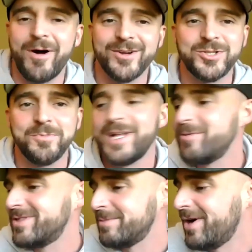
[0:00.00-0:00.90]
Why don't you
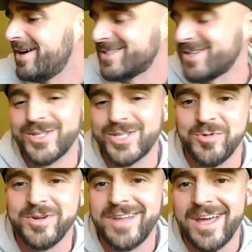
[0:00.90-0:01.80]
play with the Bucks? Aren't
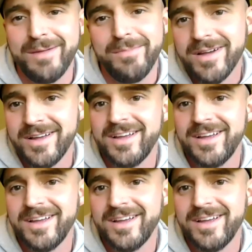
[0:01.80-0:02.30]
you and Dame